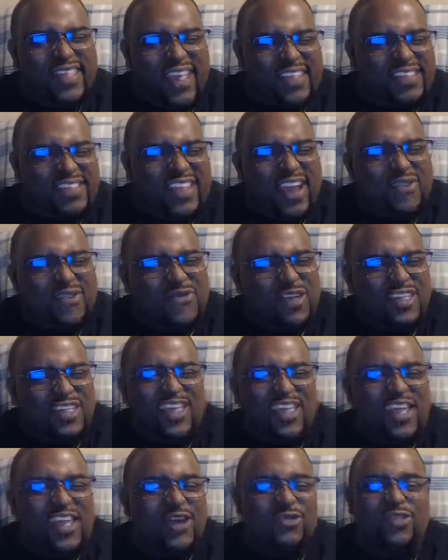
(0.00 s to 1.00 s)
It's not
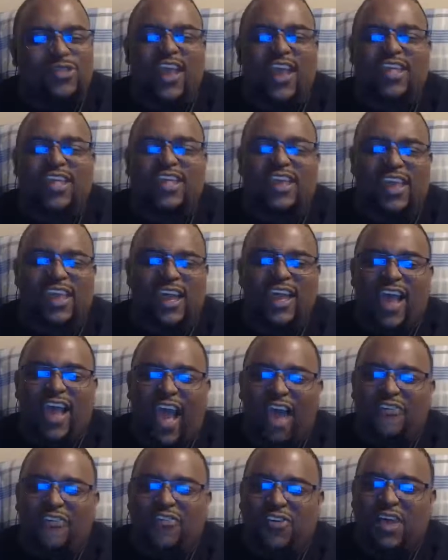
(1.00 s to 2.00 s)
really you, Dany.
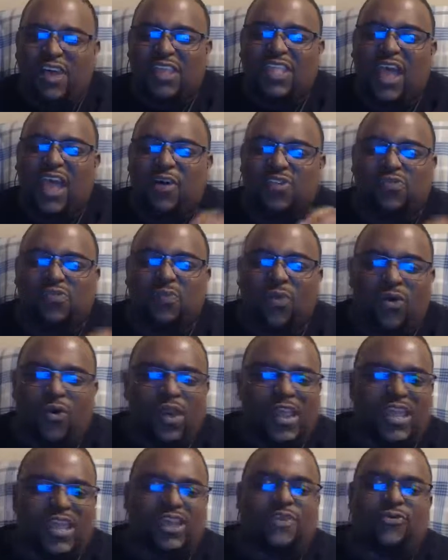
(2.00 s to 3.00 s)
I feel like that was
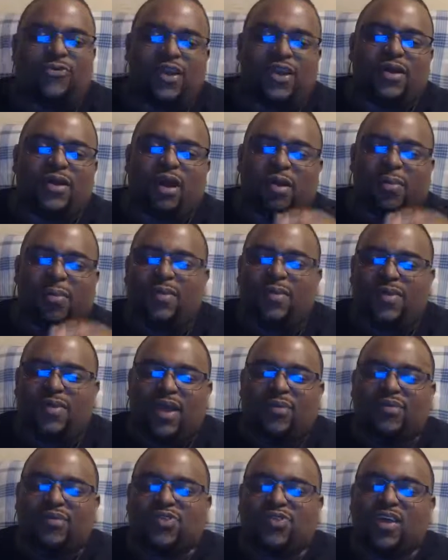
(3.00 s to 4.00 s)
more Ygritte, or maybe
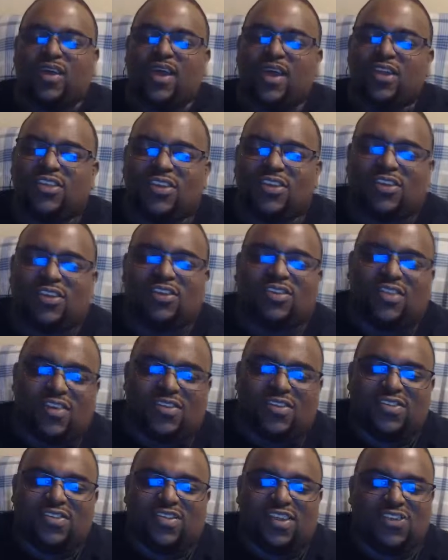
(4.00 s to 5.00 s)
that was
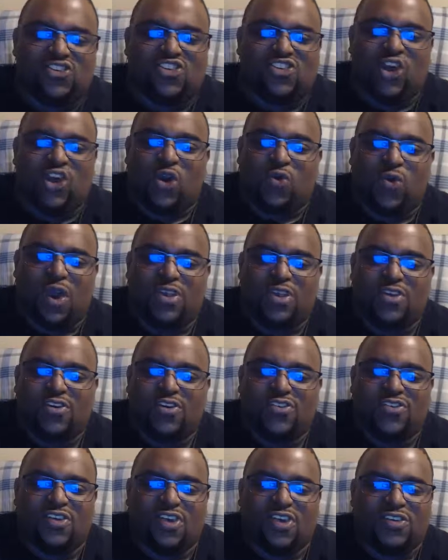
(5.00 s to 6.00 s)
the
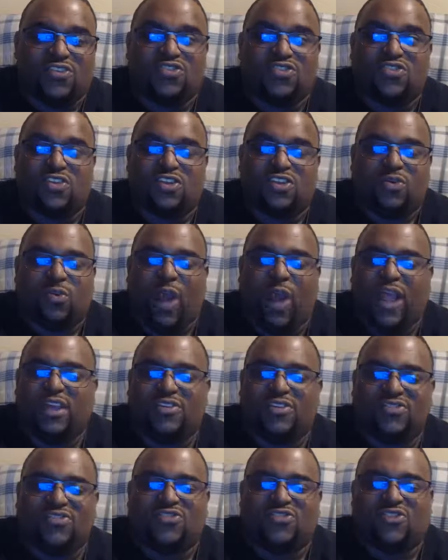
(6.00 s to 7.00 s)
showrunners, the
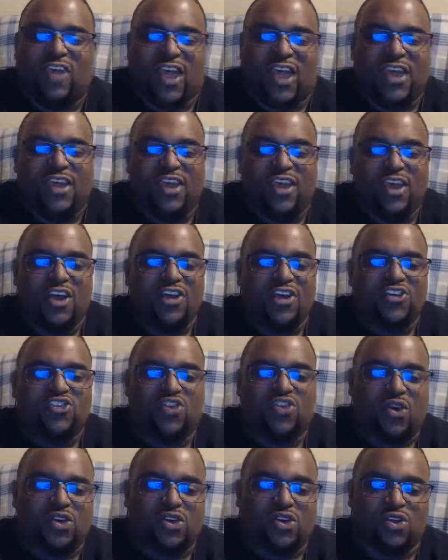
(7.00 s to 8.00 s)
writers, like
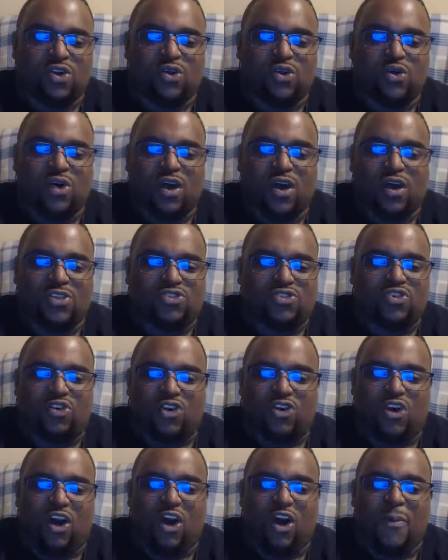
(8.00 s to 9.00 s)
showing a little
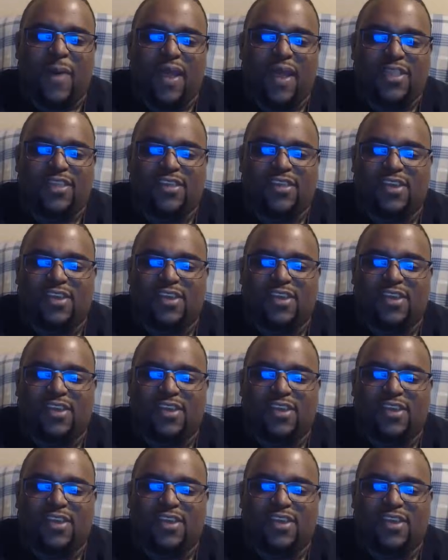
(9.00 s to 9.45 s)
callback